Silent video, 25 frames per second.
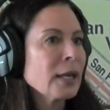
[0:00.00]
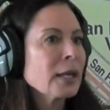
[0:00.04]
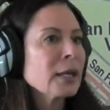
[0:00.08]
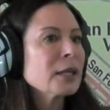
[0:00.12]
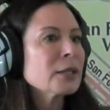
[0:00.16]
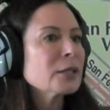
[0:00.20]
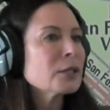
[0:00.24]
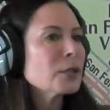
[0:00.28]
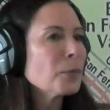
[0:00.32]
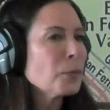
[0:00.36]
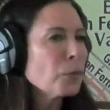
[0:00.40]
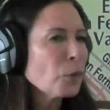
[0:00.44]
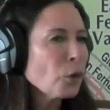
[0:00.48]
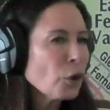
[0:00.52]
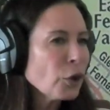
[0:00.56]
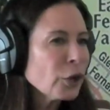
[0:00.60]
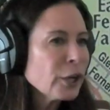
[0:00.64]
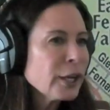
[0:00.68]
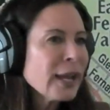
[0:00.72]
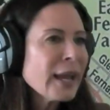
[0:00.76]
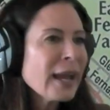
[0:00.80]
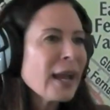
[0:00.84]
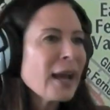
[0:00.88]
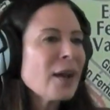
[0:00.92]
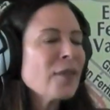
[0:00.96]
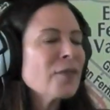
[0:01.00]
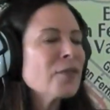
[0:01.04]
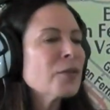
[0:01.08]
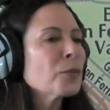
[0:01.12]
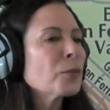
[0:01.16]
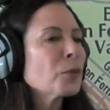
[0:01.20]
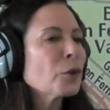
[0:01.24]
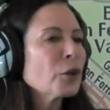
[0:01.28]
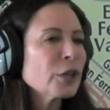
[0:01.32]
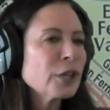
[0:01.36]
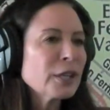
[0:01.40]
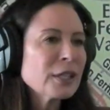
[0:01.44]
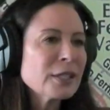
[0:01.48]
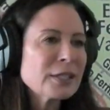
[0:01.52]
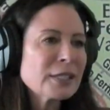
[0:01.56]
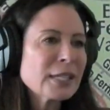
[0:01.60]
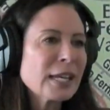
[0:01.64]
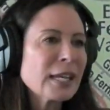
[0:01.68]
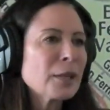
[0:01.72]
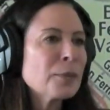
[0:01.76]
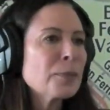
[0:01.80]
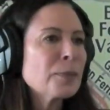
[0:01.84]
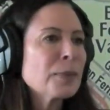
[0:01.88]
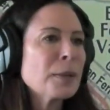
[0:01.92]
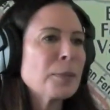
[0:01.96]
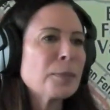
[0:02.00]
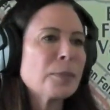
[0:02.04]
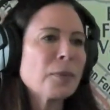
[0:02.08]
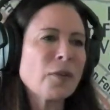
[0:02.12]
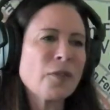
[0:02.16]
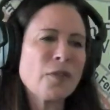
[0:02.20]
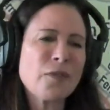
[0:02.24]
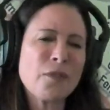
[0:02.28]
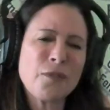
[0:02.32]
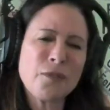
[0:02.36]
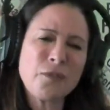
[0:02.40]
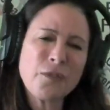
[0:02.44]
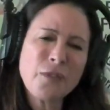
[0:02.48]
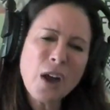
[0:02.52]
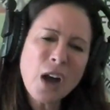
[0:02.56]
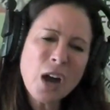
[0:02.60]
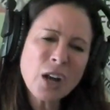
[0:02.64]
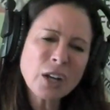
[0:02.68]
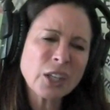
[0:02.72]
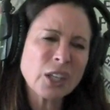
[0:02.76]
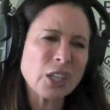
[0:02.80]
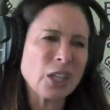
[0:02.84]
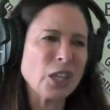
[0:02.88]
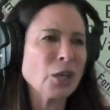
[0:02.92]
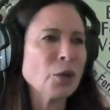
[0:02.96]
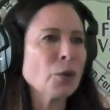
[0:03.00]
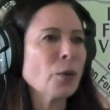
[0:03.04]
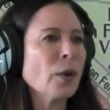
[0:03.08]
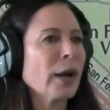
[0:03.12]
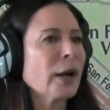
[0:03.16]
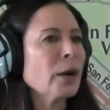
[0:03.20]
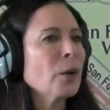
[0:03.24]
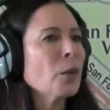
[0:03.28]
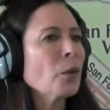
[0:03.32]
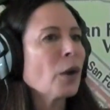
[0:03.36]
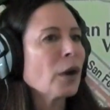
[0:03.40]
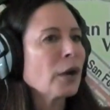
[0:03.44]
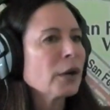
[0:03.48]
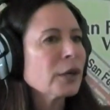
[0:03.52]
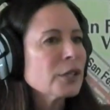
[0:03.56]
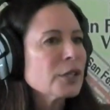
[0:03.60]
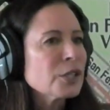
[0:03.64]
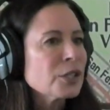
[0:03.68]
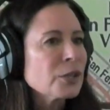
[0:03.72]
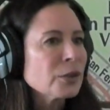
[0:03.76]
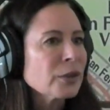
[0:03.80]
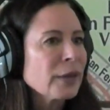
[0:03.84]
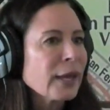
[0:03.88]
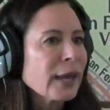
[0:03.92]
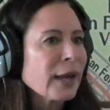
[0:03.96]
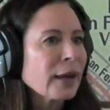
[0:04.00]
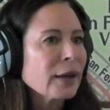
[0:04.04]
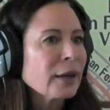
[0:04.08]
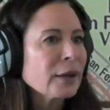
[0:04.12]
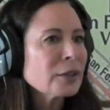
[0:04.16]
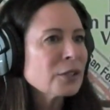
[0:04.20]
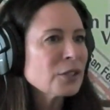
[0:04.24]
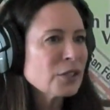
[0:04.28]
Because the more you have, the more you could say to people, fuck you, I don't want to do that.